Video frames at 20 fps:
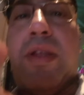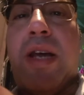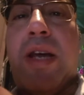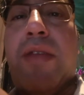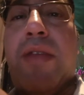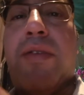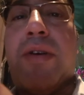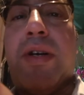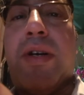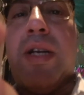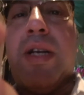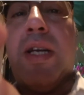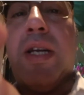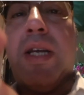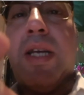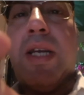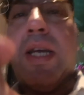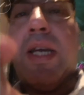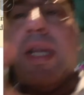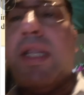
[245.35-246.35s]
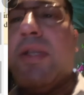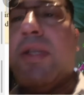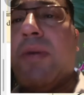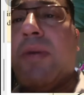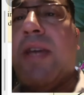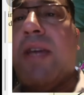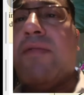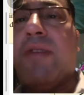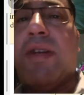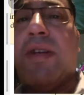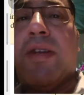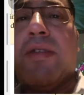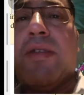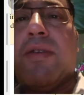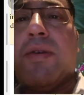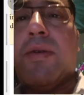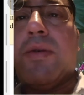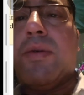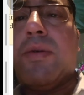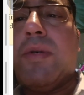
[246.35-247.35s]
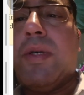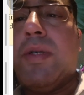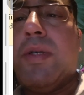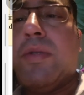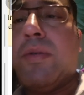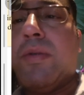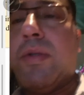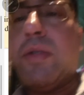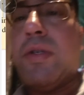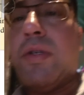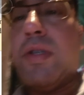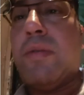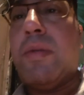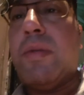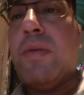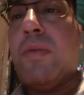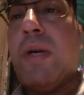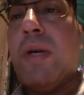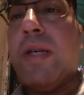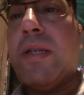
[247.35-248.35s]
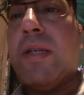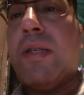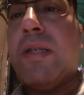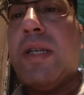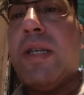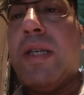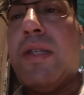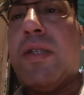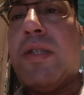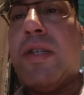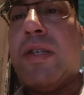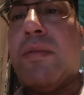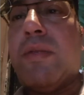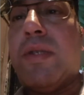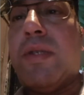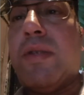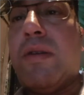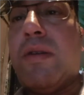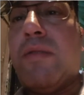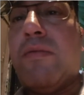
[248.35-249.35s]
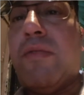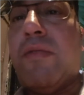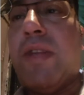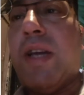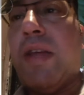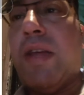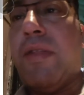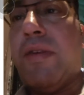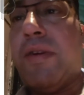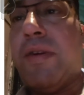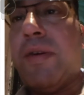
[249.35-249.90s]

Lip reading: other, and we have another rule to determine one in terms of the other.